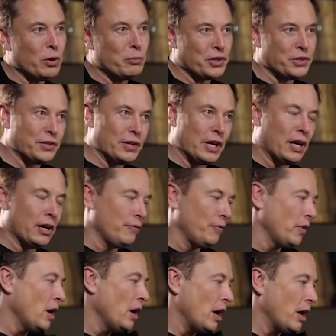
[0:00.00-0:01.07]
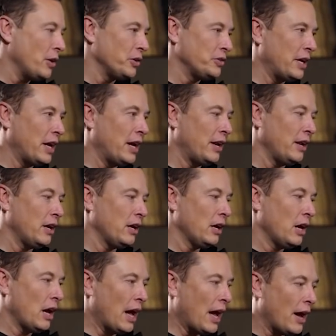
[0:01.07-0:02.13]
to grow faster than you've ever
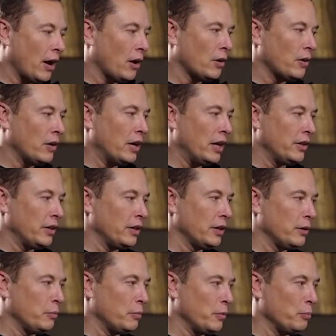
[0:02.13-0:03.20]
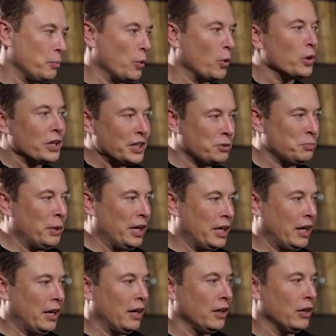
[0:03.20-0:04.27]
thought while inviting competition, I
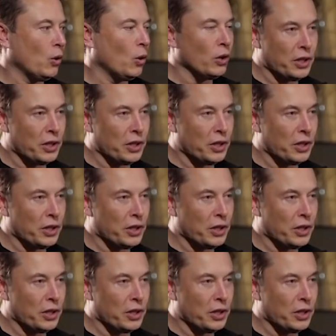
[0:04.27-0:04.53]
want to hear from